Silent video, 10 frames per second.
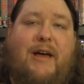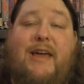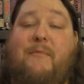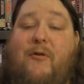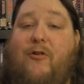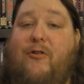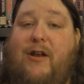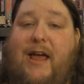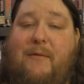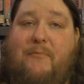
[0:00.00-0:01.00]
I can't remember her
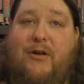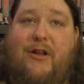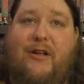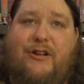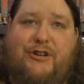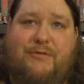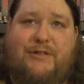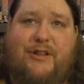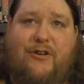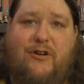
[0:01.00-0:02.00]
name, but she
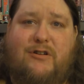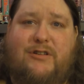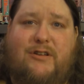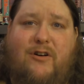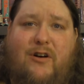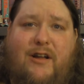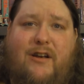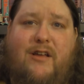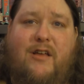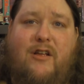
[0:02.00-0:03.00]
was the nurse on